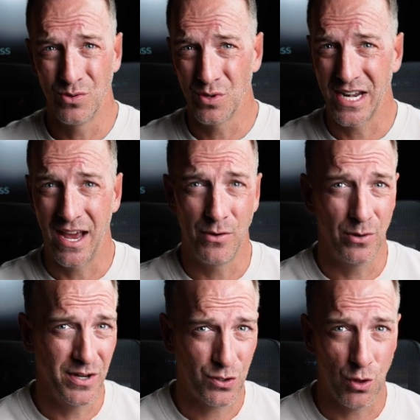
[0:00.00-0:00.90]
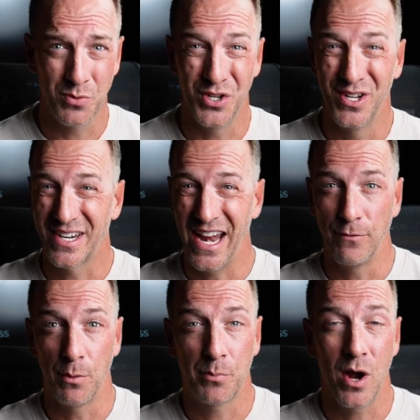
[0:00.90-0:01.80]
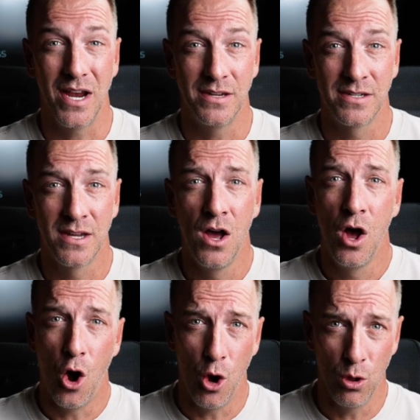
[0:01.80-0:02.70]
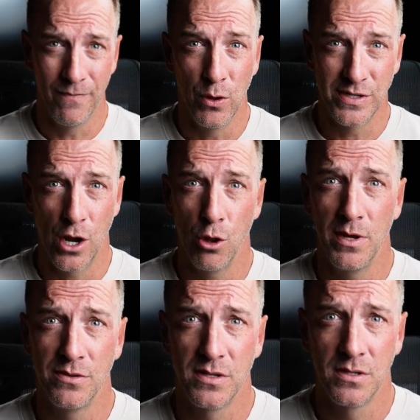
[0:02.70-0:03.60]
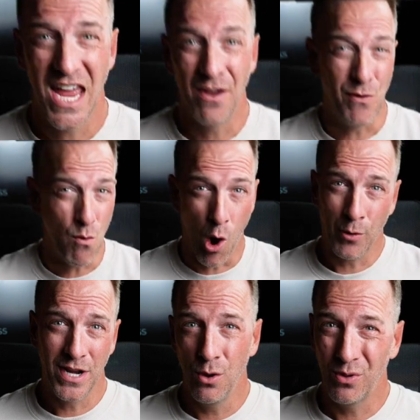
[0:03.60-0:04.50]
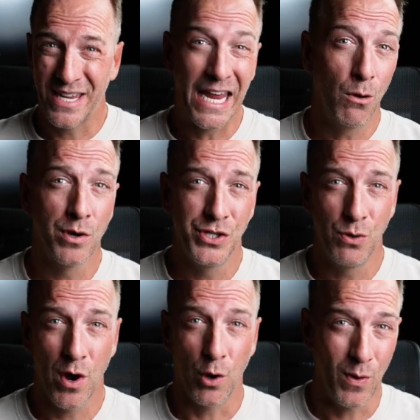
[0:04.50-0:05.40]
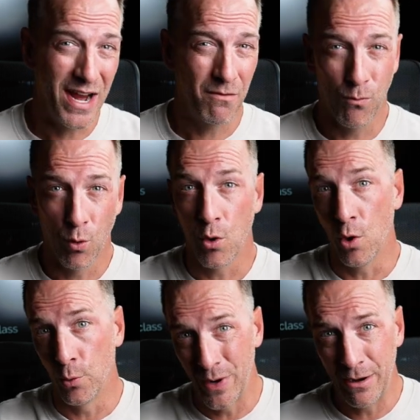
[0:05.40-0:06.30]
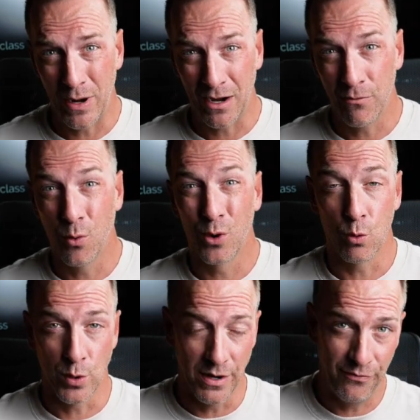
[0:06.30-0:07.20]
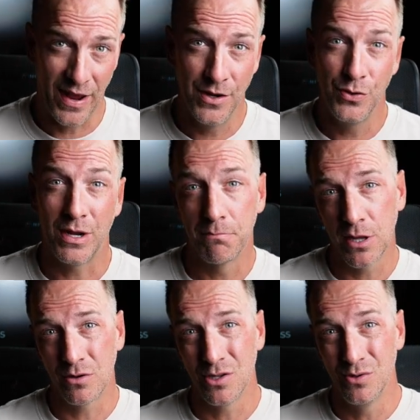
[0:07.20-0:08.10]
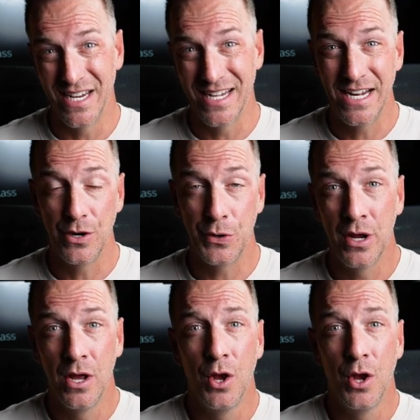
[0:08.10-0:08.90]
So it's gonna have your description, it's gonna have your price, all of those elements. If you already know the keywords you wanna rank for or re-rank for or defend, you can plug those in here.